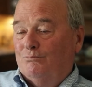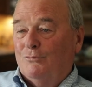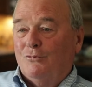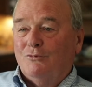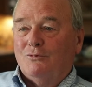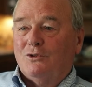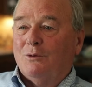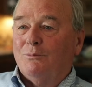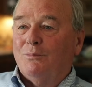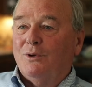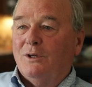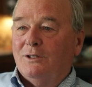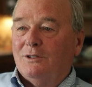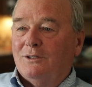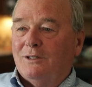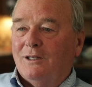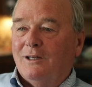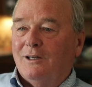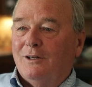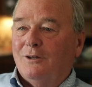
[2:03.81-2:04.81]
move
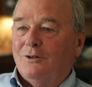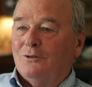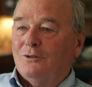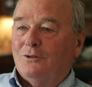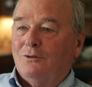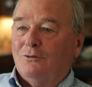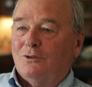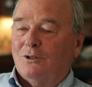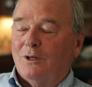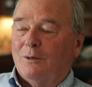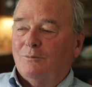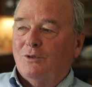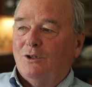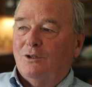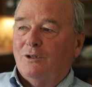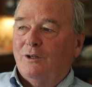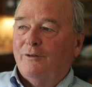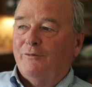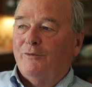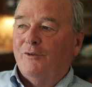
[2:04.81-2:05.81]
someplace else, do
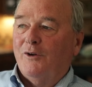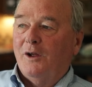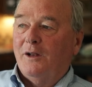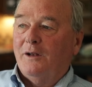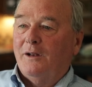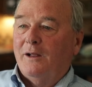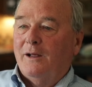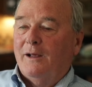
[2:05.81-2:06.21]
something different.